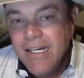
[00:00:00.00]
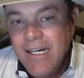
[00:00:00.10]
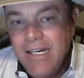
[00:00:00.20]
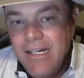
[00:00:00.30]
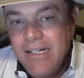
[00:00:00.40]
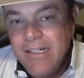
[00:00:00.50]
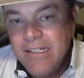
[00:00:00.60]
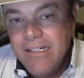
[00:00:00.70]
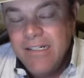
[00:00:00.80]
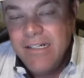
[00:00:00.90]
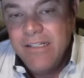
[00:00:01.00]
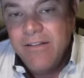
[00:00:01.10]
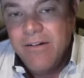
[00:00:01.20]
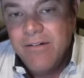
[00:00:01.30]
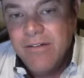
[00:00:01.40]
in
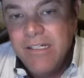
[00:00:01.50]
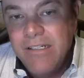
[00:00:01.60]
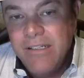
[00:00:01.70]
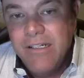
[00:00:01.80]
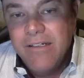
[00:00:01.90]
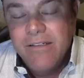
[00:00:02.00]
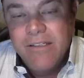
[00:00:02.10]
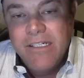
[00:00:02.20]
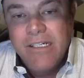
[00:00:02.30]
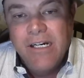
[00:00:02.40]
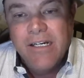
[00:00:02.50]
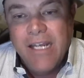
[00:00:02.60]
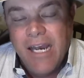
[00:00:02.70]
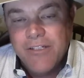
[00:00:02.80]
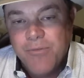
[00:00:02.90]
the
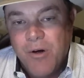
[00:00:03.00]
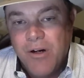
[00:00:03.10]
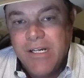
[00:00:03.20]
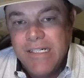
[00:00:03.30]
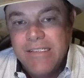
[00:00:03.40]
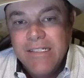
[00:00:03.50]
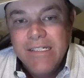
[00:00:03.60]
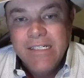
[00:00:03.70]
cash market.